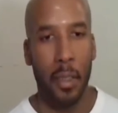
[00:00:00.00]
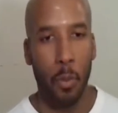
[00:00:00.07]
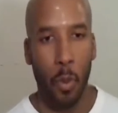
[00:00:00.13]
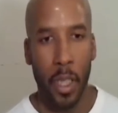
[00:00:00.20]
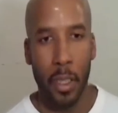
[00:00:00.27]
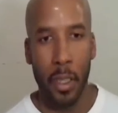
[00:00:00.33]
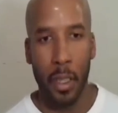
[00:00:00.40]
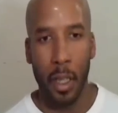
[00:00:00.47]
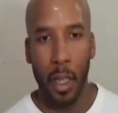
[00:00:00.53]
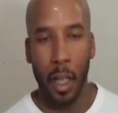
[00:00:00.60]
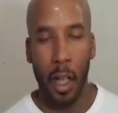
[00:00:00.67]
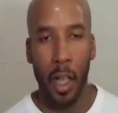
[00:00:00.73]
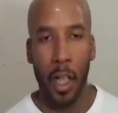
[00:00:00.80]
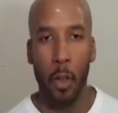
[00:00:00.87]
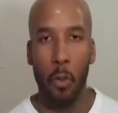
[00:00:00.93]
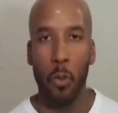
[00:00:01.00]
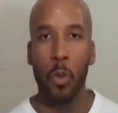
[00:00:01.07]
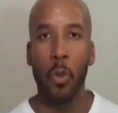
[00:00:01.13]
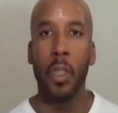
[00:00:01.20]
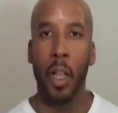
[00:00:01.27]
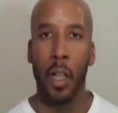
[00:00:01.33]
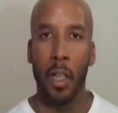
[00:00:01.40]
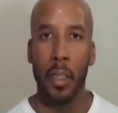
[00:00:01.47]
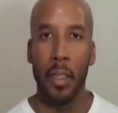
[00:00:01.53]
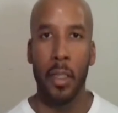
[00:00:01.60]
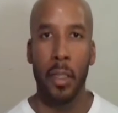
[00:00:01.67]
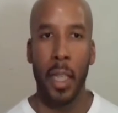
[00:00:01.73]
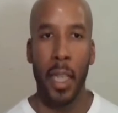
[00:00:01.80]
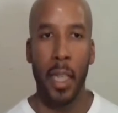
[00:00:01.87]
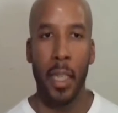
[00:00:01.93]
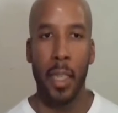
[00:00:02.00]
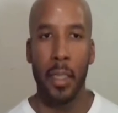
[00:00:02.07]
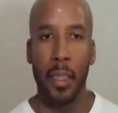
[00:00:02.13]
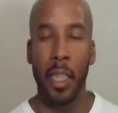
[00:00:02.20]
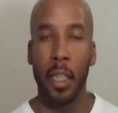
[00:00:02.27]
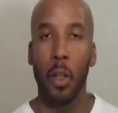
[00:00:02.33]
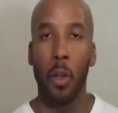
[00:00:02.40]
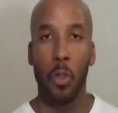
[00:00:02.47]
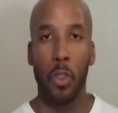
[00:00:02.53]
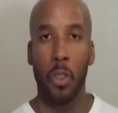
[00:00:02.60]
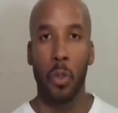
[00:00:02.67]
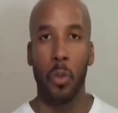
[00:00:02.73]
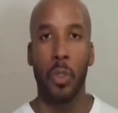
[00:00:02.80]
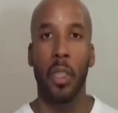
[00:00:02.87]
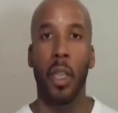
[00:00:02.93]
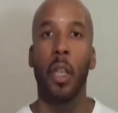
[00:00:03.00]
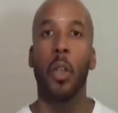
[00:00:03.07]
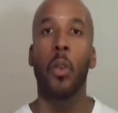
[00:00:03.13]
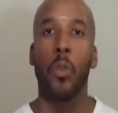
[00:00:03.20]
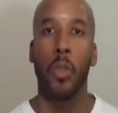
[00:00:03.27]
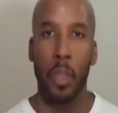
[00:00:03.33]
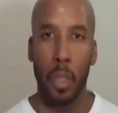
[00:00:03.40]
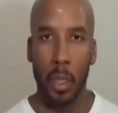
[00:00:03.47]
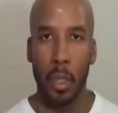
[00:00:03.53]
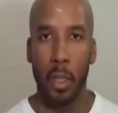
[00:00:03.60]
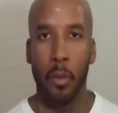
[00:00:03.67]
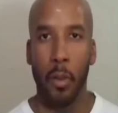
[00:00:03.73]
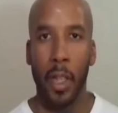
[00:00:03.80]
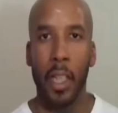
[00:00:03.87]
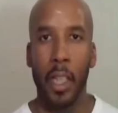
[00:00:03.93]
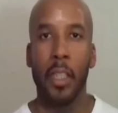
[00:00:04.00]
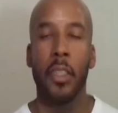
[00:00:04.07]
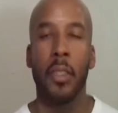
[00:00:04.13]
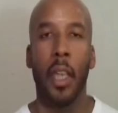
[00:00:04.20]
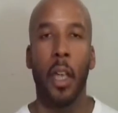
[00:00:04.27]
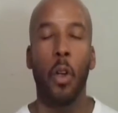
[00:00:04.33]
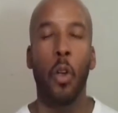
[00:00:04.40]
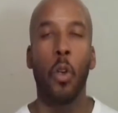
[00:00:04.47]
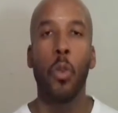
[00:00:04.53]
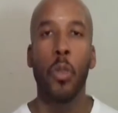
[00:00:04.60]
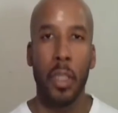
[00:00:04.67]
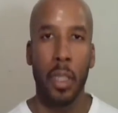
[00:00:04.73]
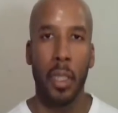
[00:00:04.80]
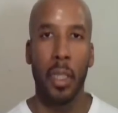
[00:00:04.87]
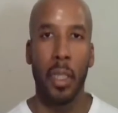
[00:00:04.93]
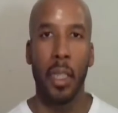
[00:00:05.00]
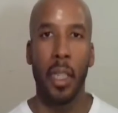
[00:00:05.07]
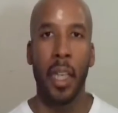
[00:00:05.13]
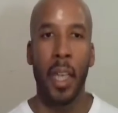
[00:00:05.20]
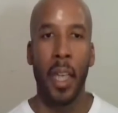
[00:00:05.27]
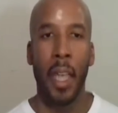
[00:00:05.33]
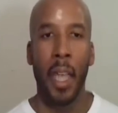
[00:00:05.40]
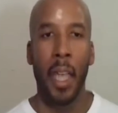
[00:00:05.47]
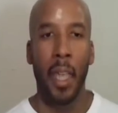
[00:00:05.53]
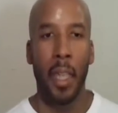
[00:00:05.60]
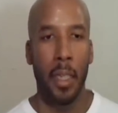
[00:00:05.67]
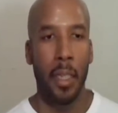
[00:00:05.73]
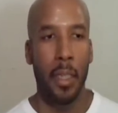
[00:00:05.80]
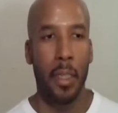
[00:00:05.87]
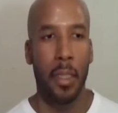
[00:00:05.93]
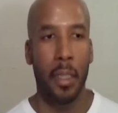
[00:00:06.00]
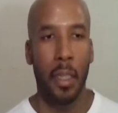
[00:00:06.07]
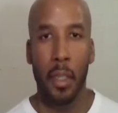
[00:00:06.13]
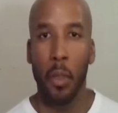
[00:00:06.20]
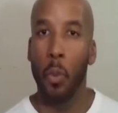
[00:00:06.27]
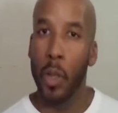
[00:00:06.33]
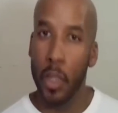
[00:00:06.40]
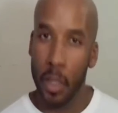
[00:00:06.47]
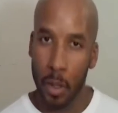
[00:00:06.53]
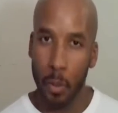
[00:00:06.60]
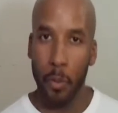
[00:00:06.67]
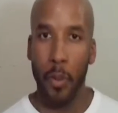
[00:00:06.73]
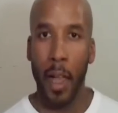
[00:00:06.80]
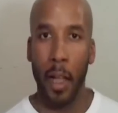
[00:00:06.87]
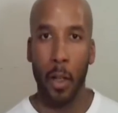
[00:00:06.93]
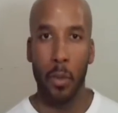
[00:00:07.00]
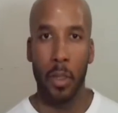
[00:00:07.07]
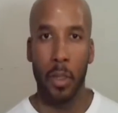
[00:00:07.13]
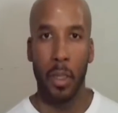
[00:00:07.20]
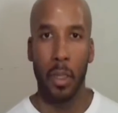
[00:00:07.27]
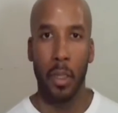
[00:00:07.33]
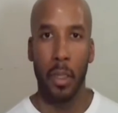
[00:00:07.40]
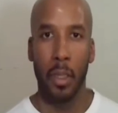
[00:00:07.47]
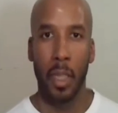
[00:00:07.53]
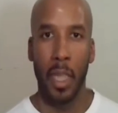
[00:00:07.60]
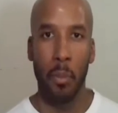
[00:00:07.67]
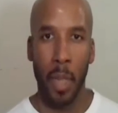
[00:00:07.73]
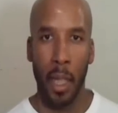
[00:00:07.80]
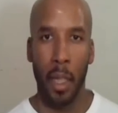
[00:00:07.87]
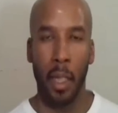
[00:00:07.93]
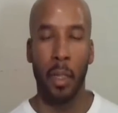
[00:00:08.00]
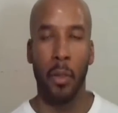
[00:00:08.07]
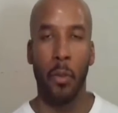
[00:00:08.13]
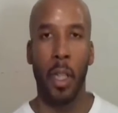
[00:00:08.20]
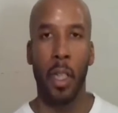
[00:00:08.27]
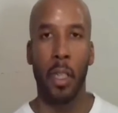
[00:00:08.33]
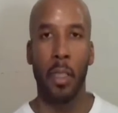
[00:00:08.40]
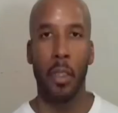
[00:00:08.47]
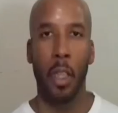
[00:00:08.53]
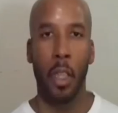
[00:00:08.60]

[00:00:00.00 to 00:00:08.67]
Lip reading: what Heru does is he goes to Tehuti, right? Tehuti is the wisdom faculty in man, right?